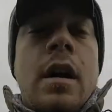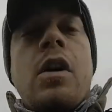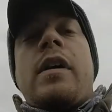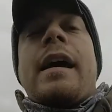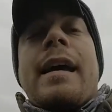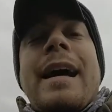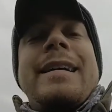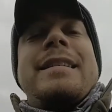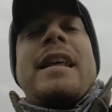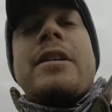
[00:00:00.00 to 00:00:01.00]
Okay
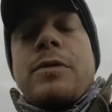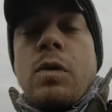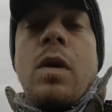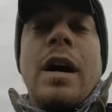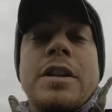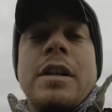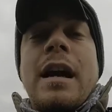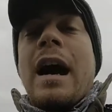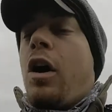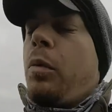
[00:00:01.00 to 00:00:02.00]
guys, thanks for watching.
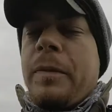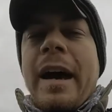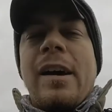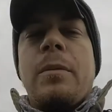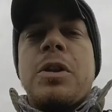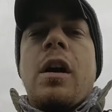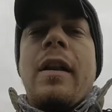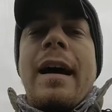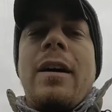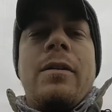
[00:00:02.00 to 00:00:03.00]
I hope that helped
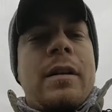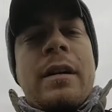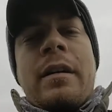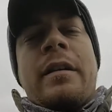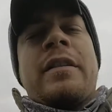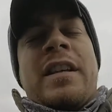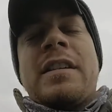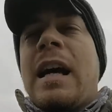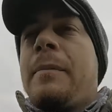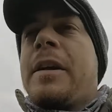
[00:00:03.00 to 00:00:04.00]
y'all out.
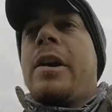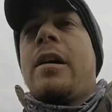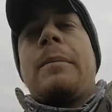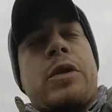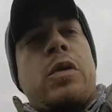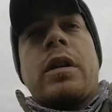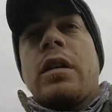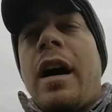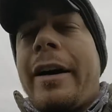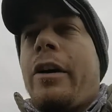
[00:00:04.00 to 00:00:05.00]
This time of year, I'm throwing a
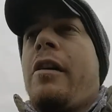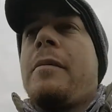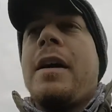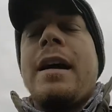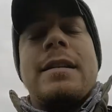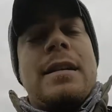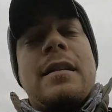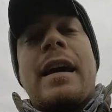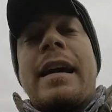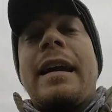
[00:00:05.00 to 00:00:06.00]
lot of crankbaits
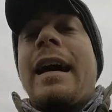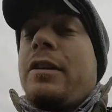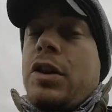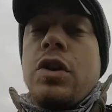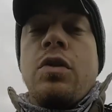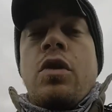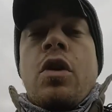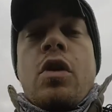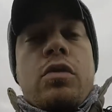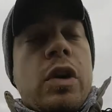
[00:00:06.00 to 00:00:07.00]
and they get out of tune
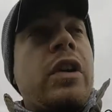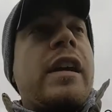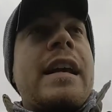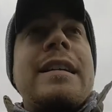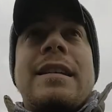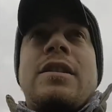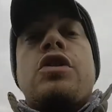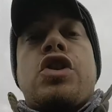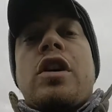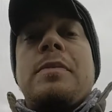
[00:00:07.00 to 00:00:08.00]
really easy
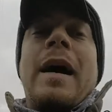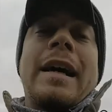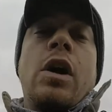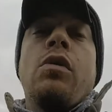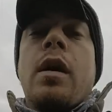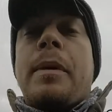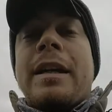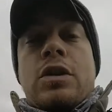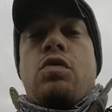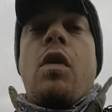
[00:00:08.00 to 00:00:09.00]
just by going up
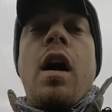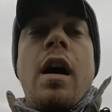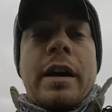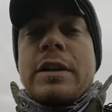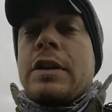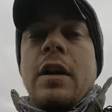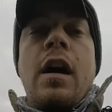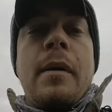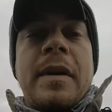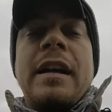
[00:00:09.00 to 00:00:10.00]
against a rock, a
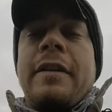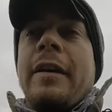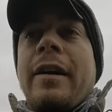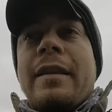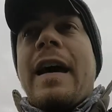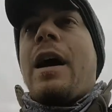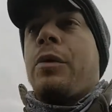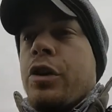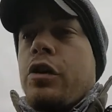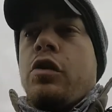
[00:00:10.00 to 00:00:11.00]
stump, anything like that.
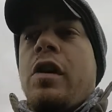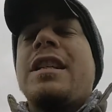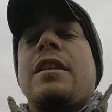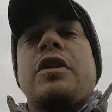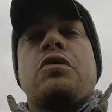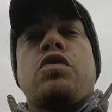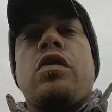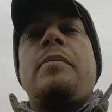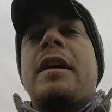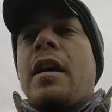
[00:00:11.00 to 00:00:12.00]
When you're aggressively
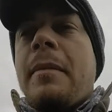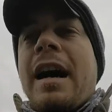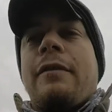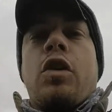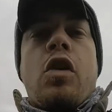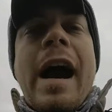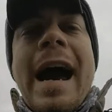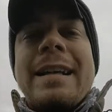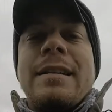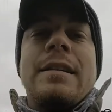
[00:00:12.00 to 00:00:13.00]
ripping them out of
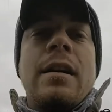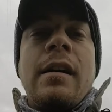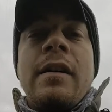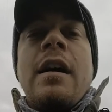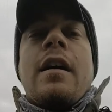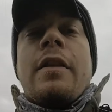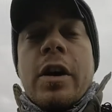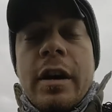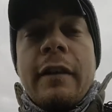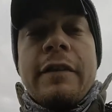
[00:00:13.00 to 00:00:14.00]
grass and stuff,
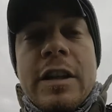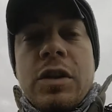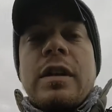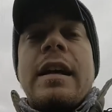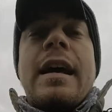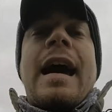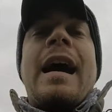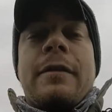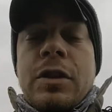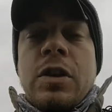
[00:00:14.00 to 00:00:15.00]
they're gonna eventually get
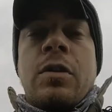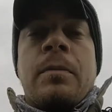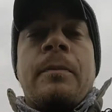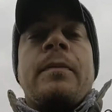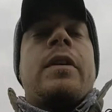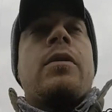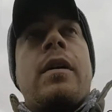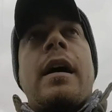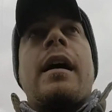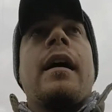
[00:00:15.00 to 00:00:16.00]
out of tune.
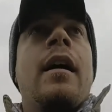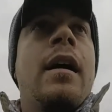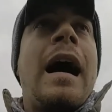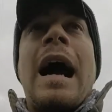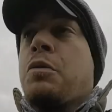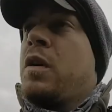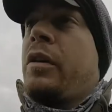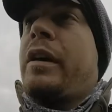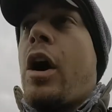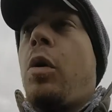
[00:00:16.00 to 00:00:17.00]
Okay, I
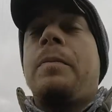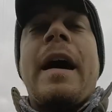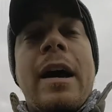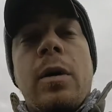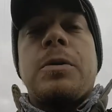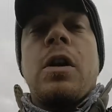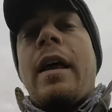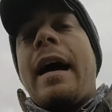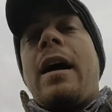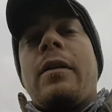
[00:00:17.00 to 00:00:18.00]
really hope that helped
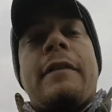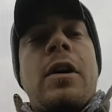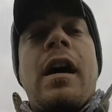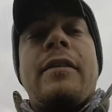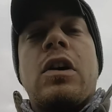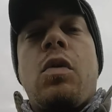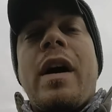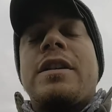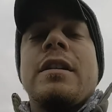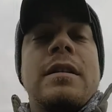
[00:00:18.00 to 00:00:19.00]
y'all out. If y'all have any
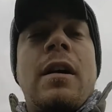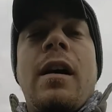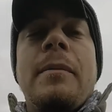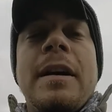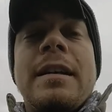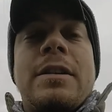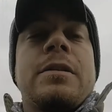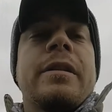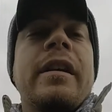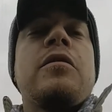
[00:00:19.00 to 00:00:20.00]
questions, comments,
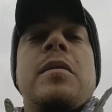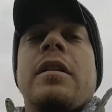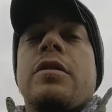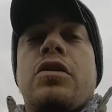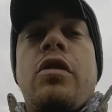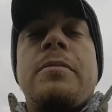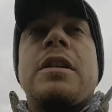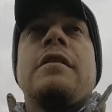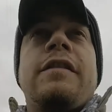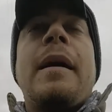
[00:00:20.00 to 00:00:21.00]
just leave them in the
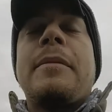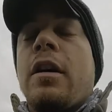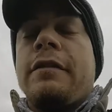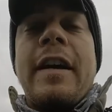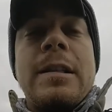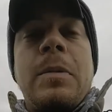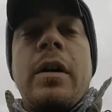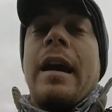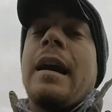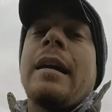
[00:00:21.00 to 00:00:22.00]
description. Find me on
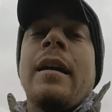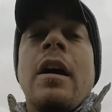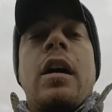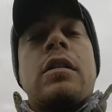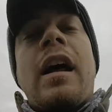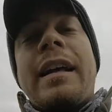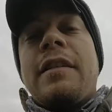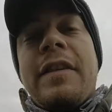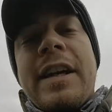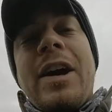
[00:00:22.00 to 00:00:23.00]
Facebook and like
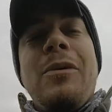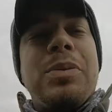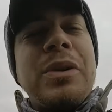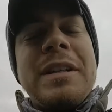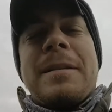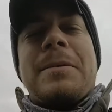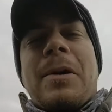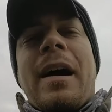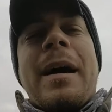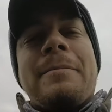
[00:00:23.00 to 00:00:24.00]
the video, please
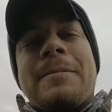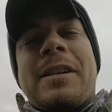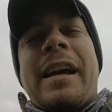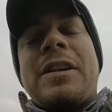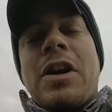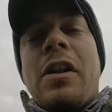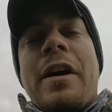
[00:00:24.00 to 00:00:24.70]
subscribe. Catch y'all